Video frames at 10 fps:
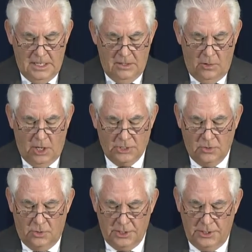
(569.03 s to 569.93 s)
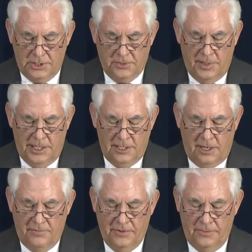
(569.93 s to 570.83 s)
We also want to expand
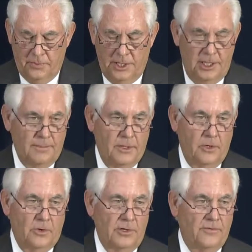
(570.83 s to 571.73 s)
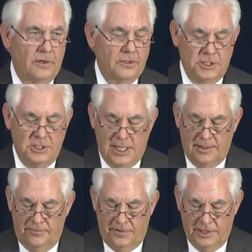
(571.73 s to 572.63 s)
our footprint at minority-focused
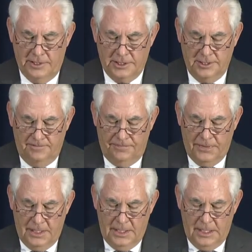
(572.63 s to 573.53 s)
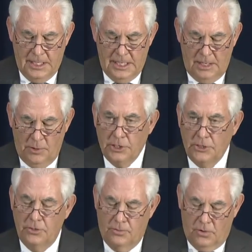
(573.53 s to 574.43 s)
job fairs. And we can
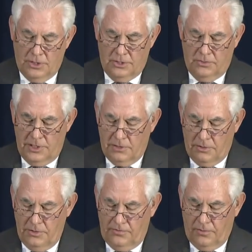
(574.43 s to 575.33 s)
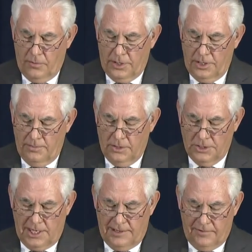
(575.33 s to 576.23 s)
do more to recruit from one of the
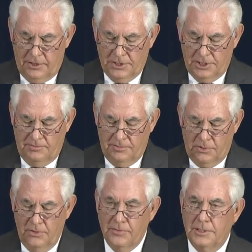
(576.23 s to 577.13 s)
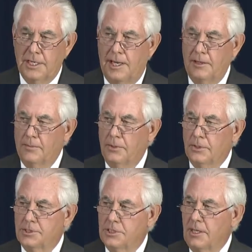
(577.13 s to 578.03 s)
most diverse and proven talent
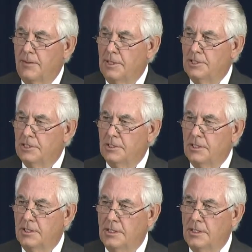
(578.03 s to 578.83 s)
pools, as I mentioned,